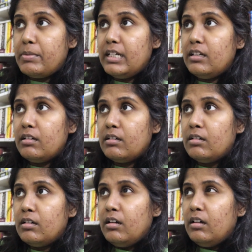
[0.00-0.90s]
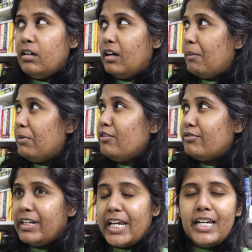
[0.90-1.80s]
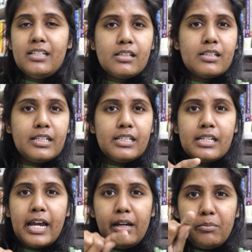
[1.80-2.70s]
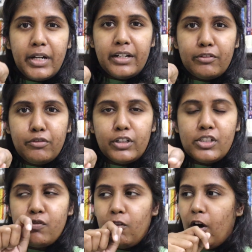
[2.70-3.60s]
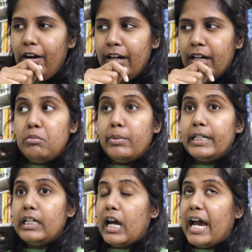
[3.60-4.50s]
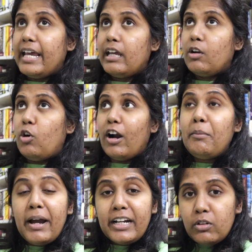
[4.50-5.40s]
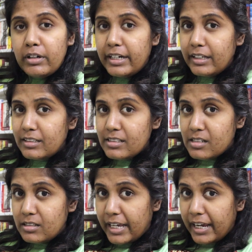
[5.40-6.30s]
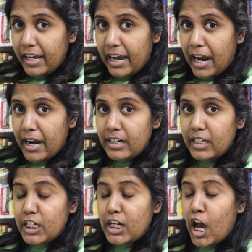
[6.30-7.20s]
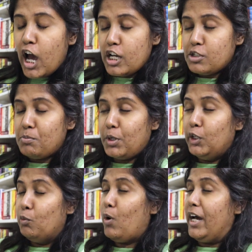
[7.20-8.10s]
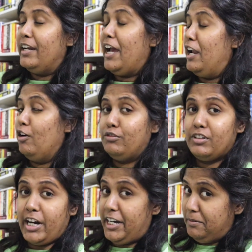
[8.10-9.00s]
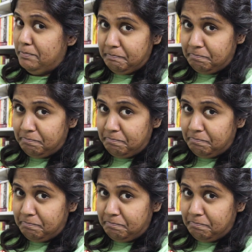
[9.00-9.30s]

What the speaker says: been a couple of days since I updated for this vlog, but I got back to reading this today and it has been one hell of a ride.